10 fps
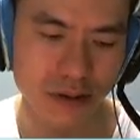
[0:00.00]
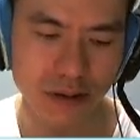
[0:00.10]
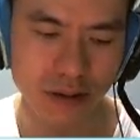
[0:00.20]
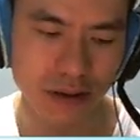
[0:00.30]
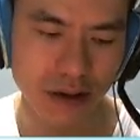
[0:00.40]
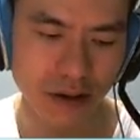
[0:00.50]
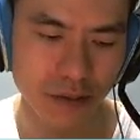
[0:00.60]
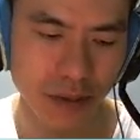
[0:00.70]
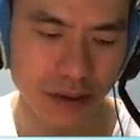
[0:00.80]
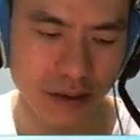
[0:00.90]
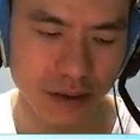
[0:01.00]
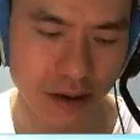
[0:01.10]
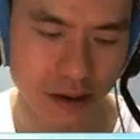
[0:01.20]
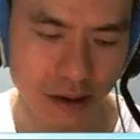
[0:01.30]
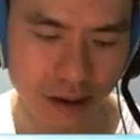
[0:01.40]
In the current meta, it's like,
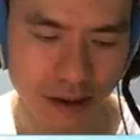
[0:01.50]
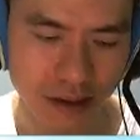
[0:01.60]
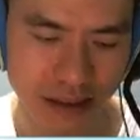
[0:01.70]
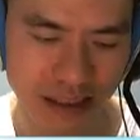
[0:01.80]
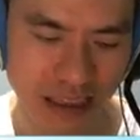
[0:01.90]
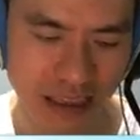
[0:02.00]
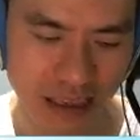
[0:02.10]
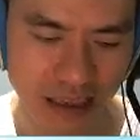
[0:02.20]
nah.